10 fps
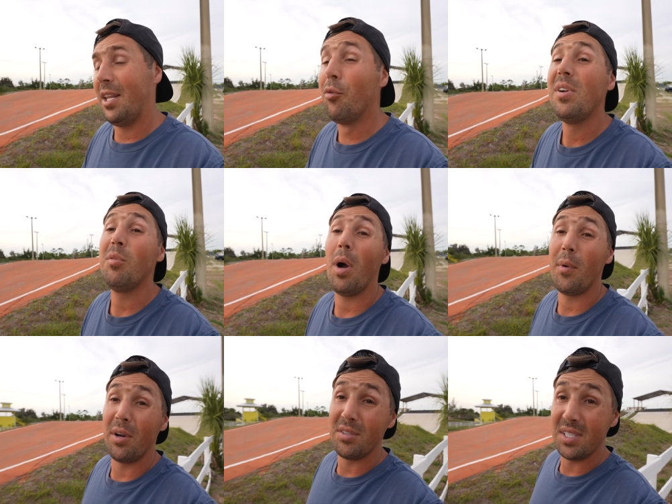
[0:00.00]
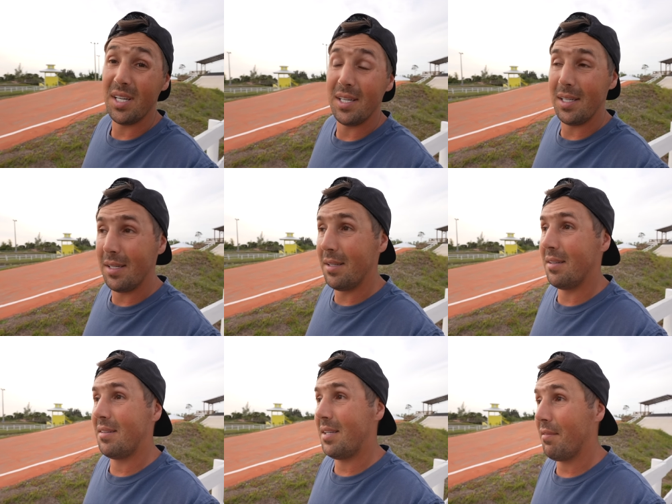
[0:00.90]
And the reason why we're here tonight
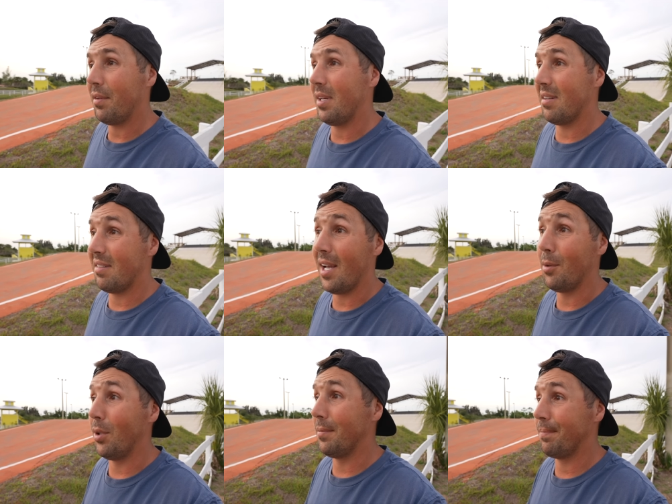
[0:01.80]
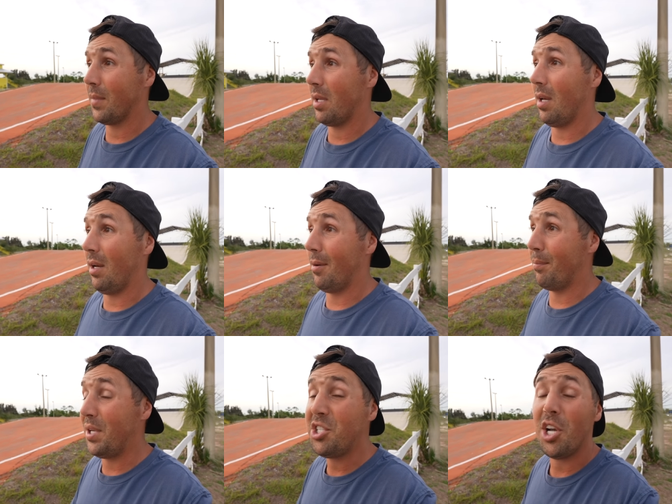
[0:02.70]
is definitely a sad one. Um,
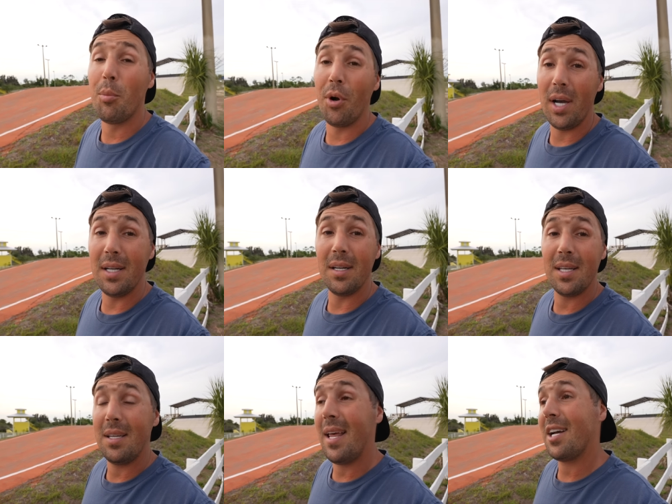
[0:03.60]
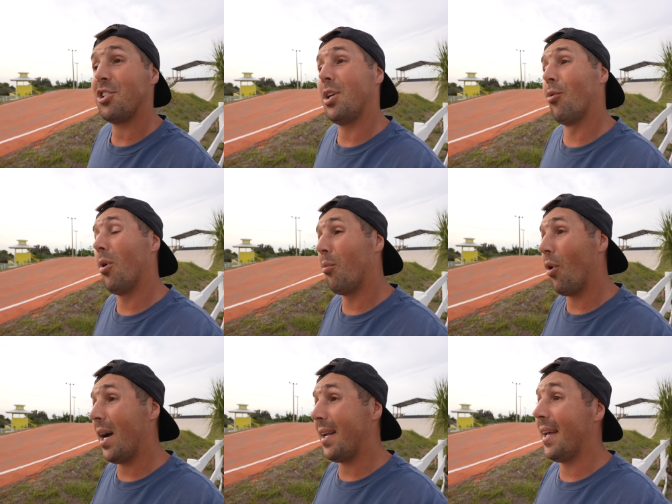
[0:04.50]
PJ O'Brien, a kid that actually grew up
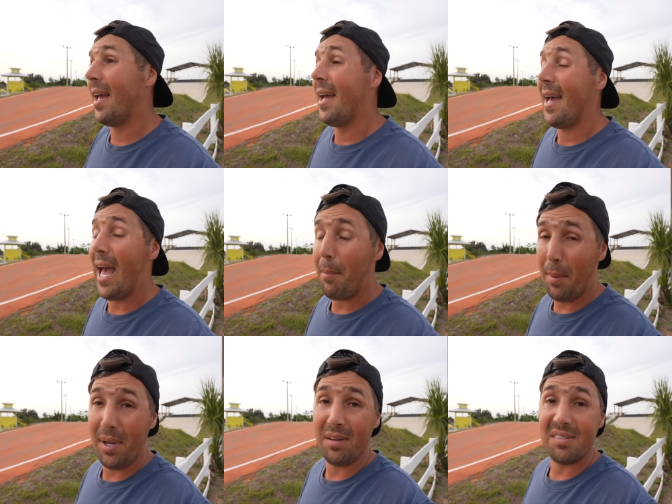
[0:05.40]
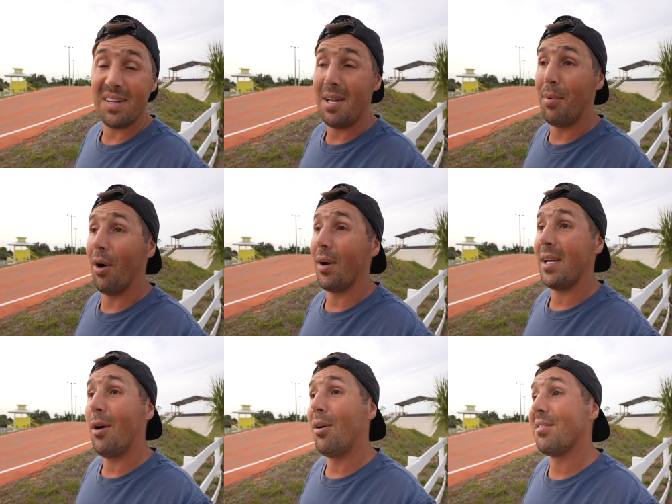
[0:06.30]
riding at my parents' skate park
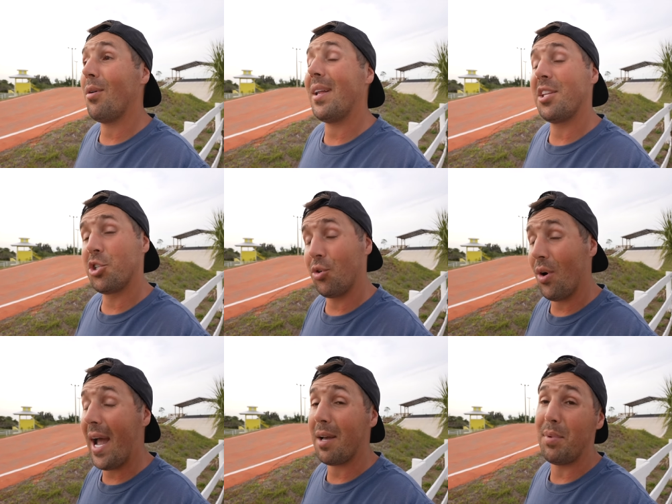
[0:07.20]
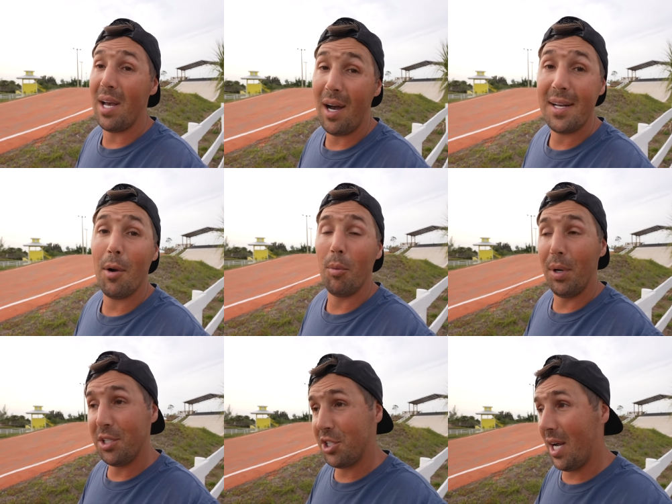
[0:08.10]
and also at the track behind our
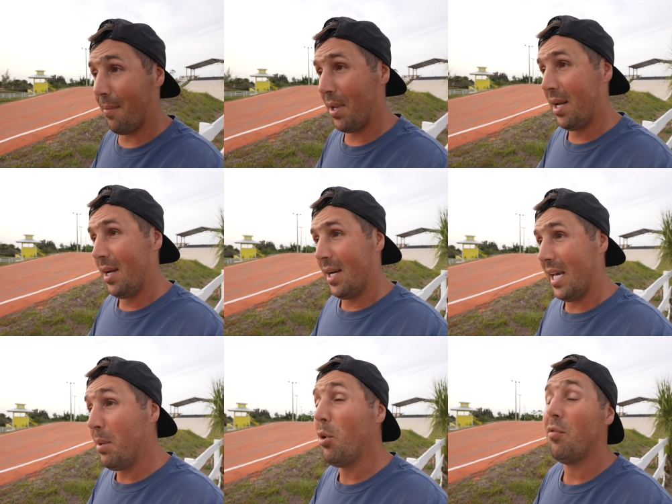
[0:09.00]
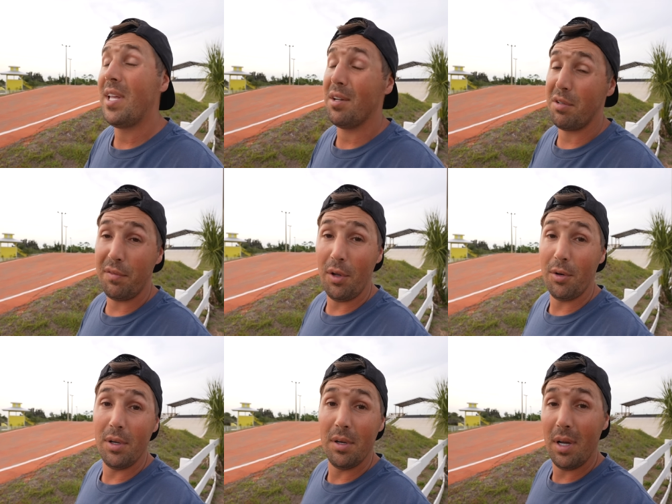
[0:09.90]
bike shop. He moved down to
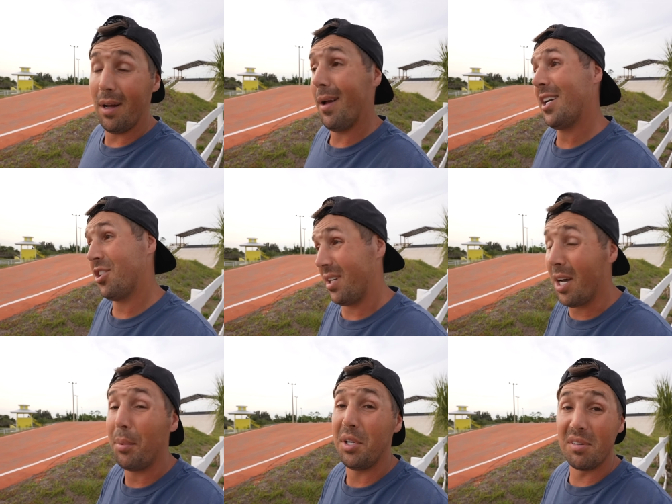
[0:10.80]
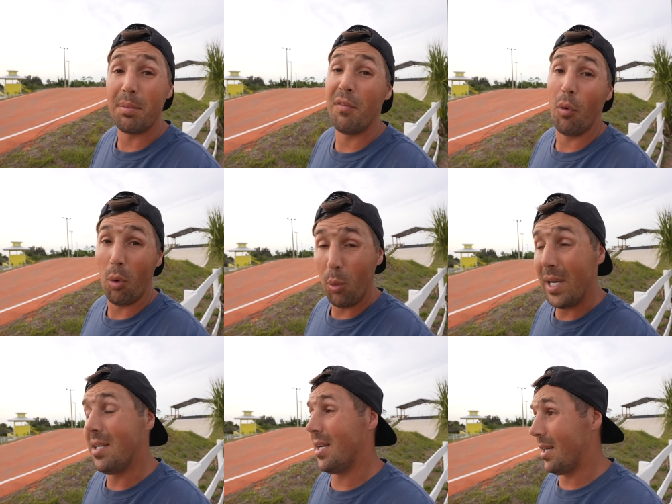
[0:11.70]
Florida uh, actually a couple years before
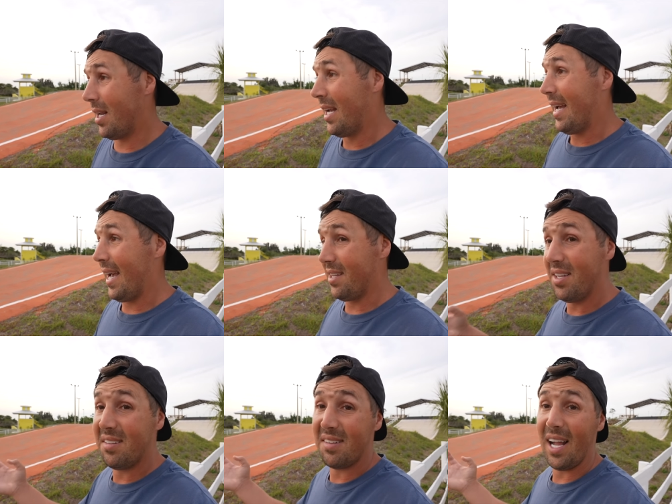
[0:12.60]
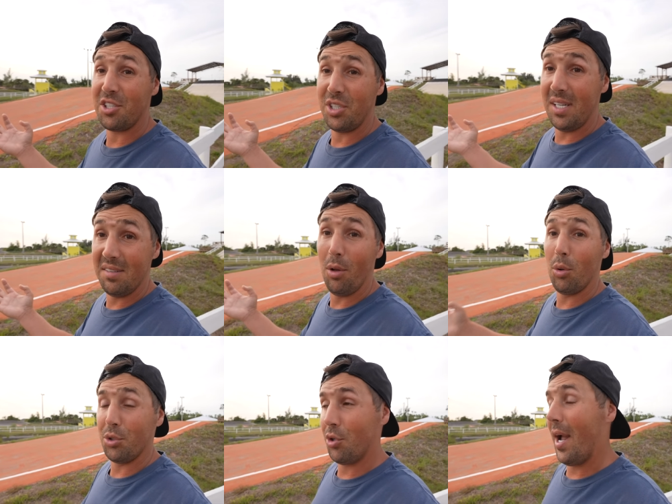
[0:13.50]
we did, and this is actually his
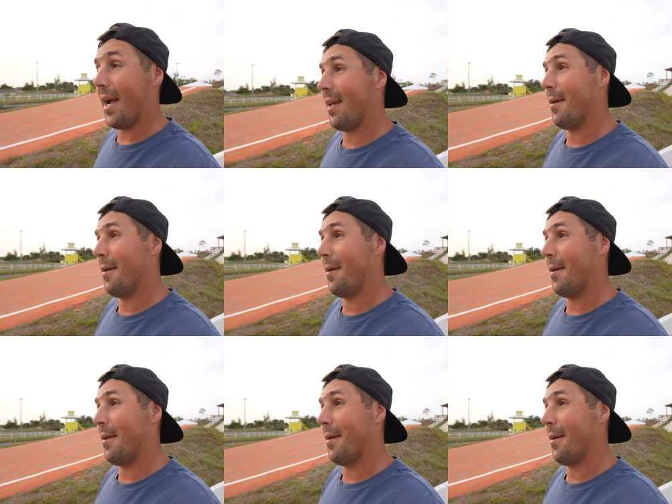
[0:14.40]
local track.